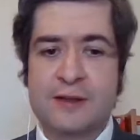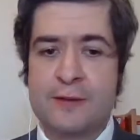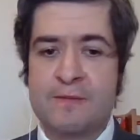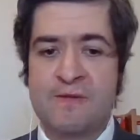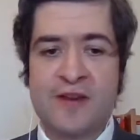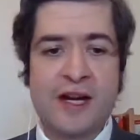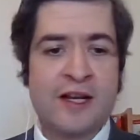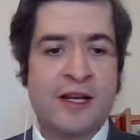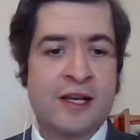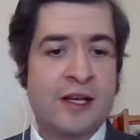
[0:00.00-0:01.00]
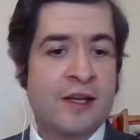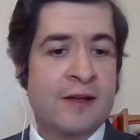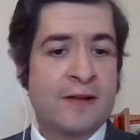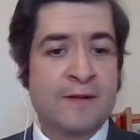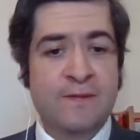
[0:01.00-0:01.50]
So very,
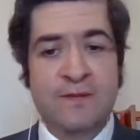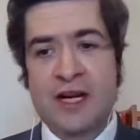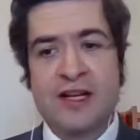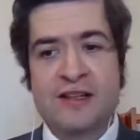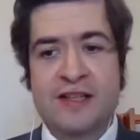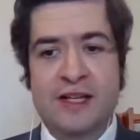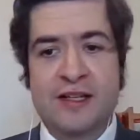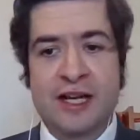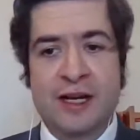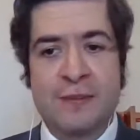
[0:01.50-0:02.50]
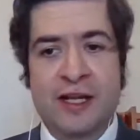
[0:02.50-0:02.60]
very exciting time.